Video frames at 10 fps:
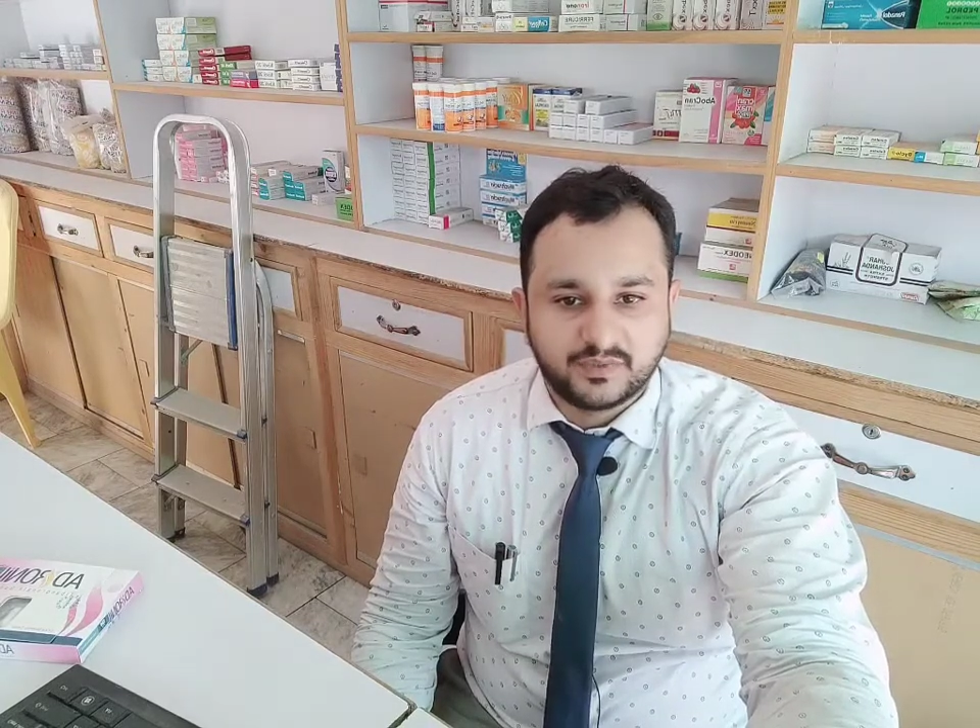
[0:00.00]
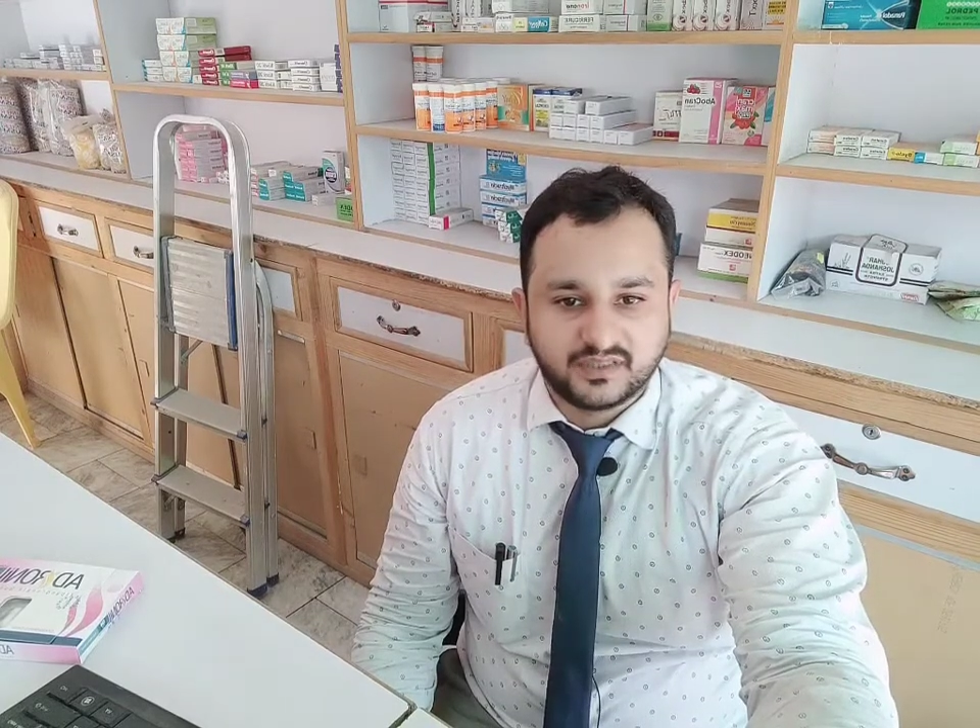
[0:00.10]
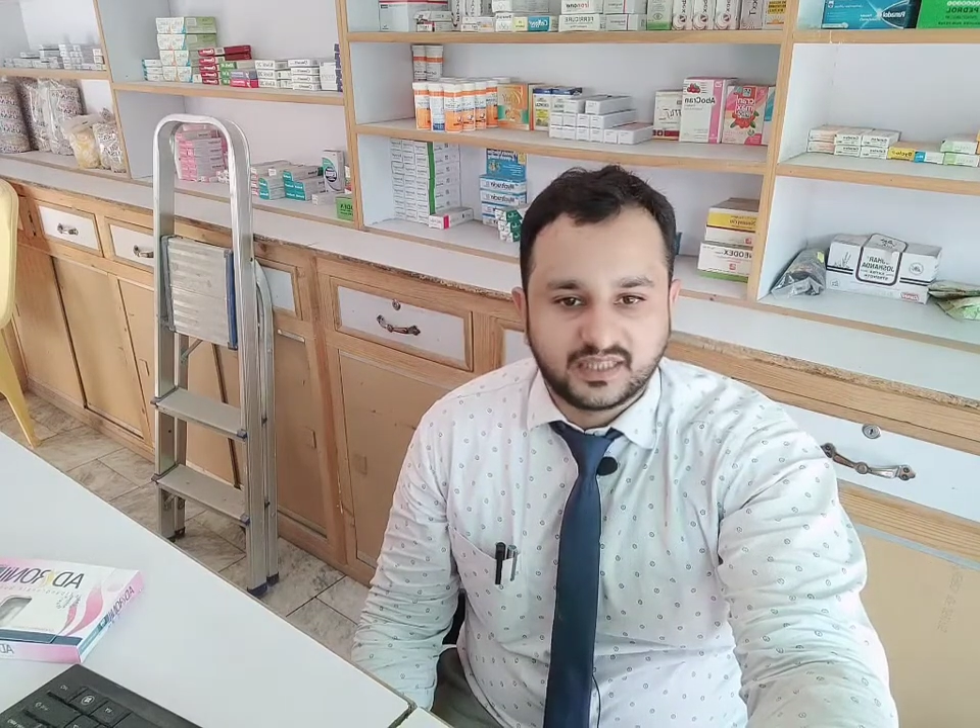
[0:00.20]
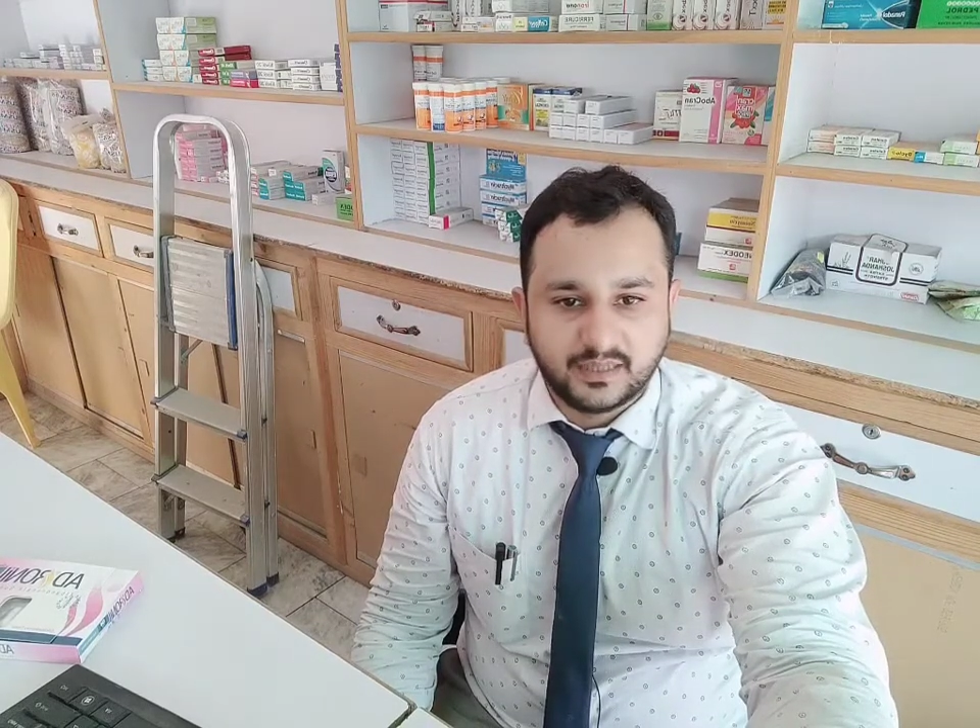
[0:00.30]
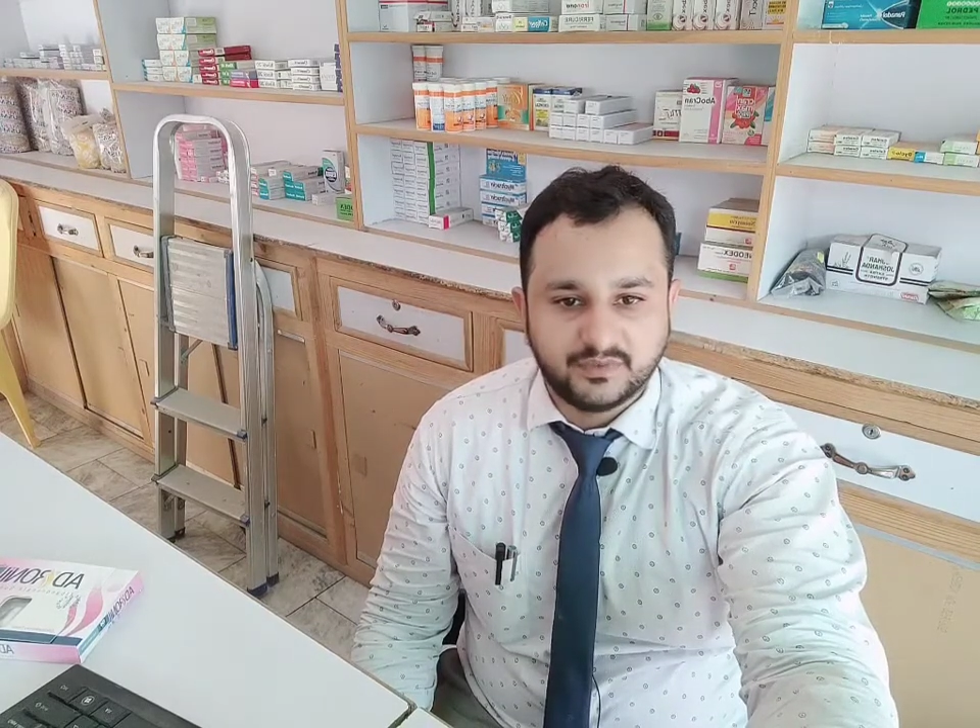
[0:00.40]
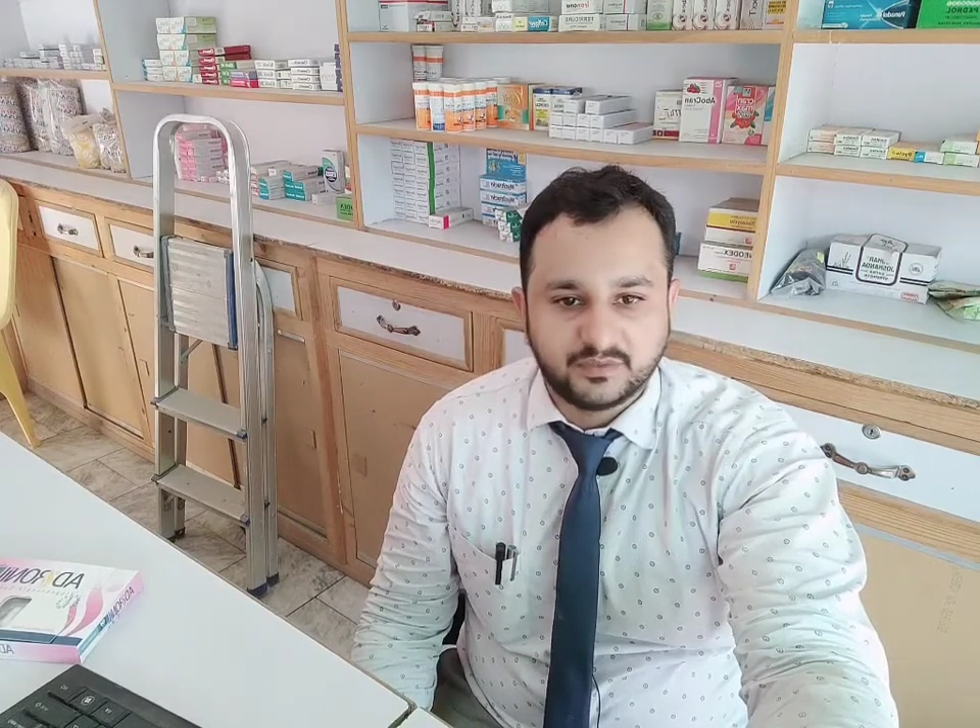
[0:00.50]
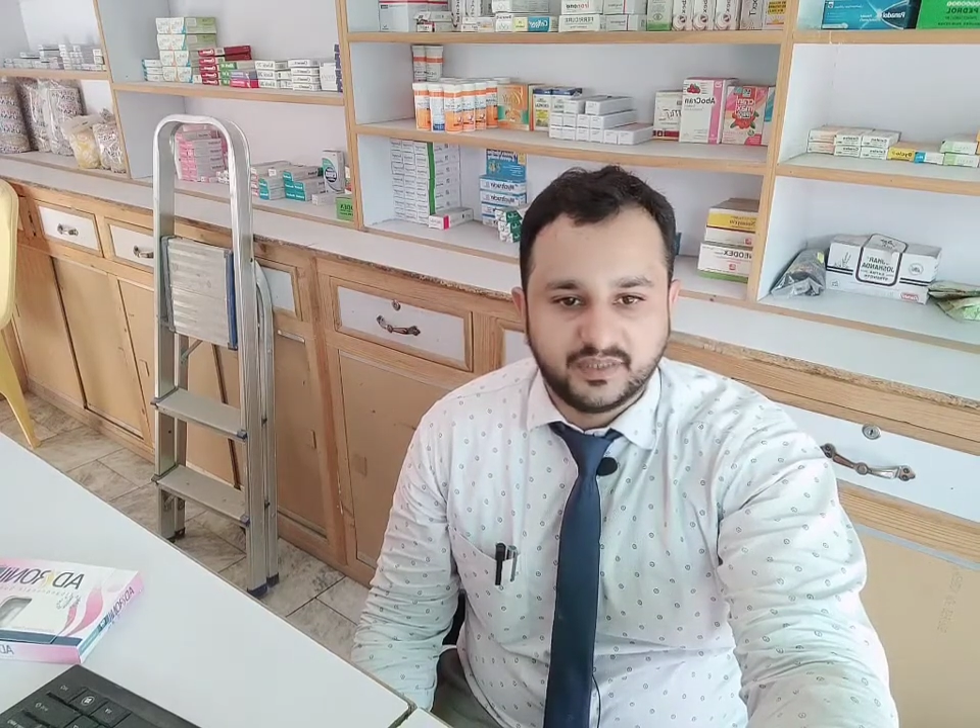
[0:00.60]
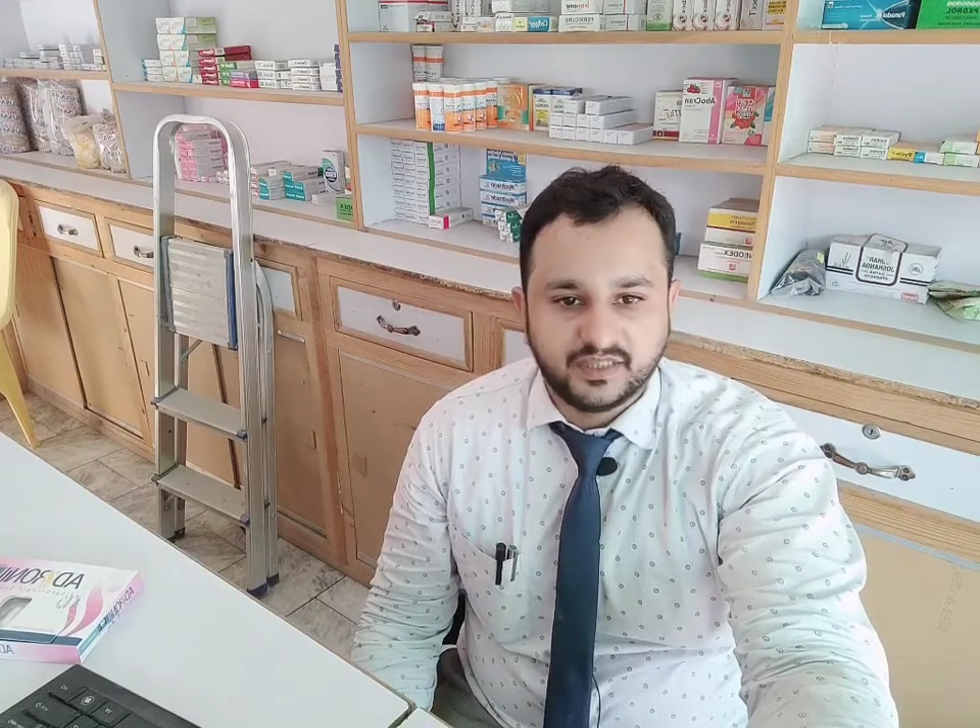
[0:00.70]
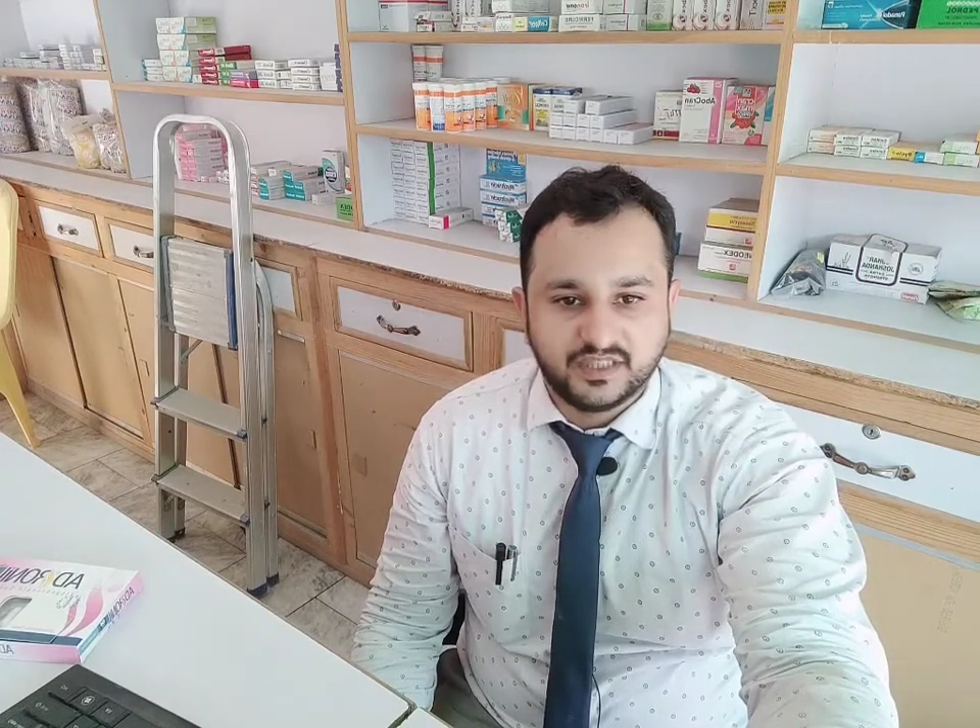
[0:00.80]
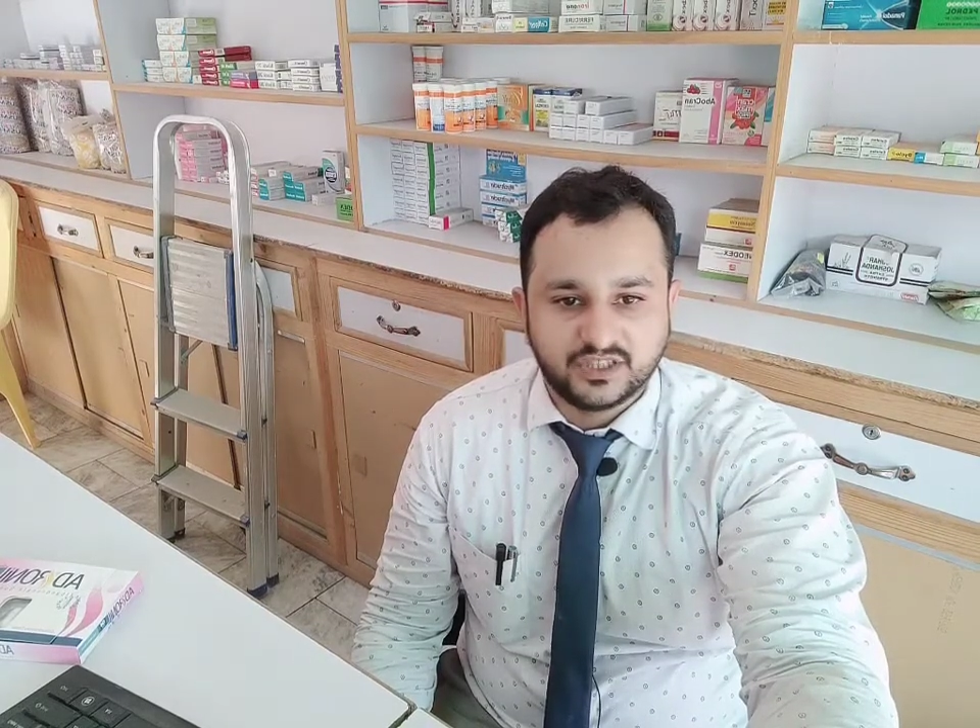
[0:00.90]
prescribed this
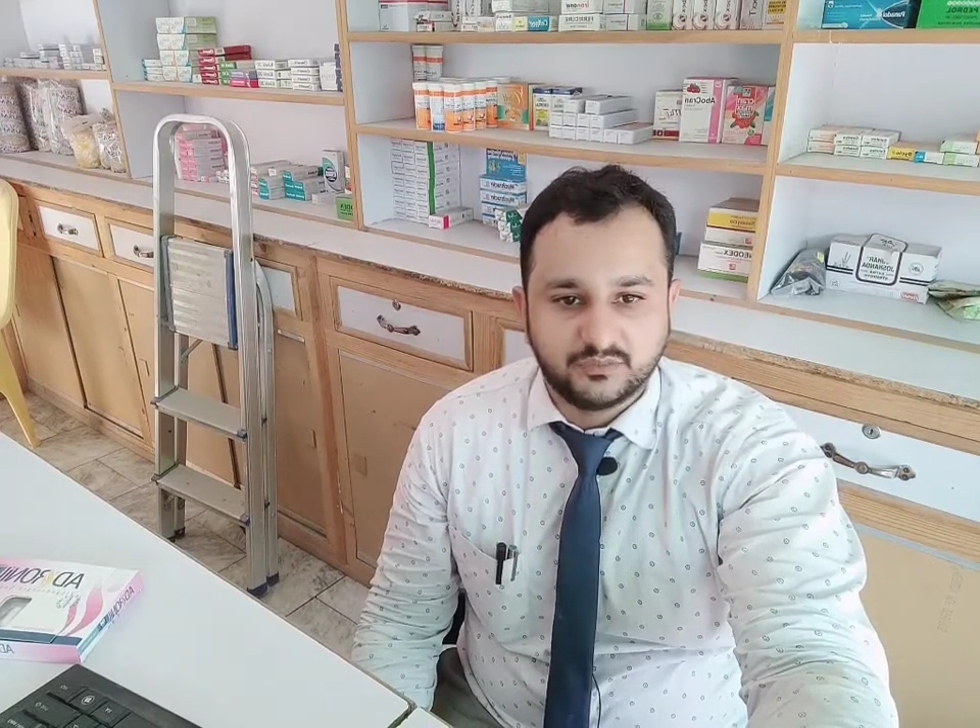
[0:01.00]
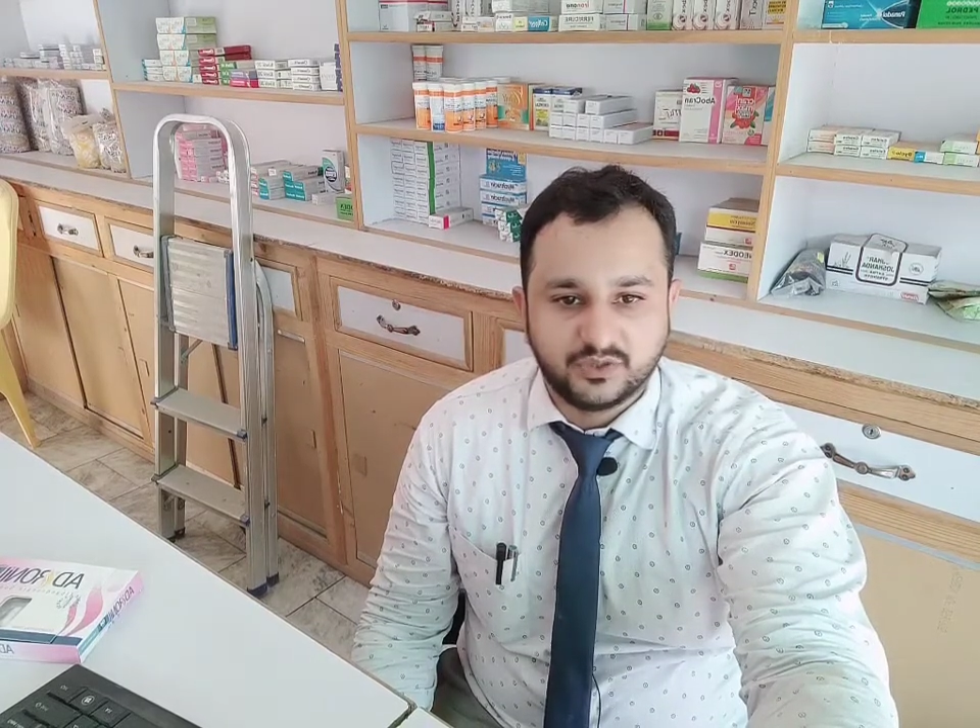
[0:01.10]
medication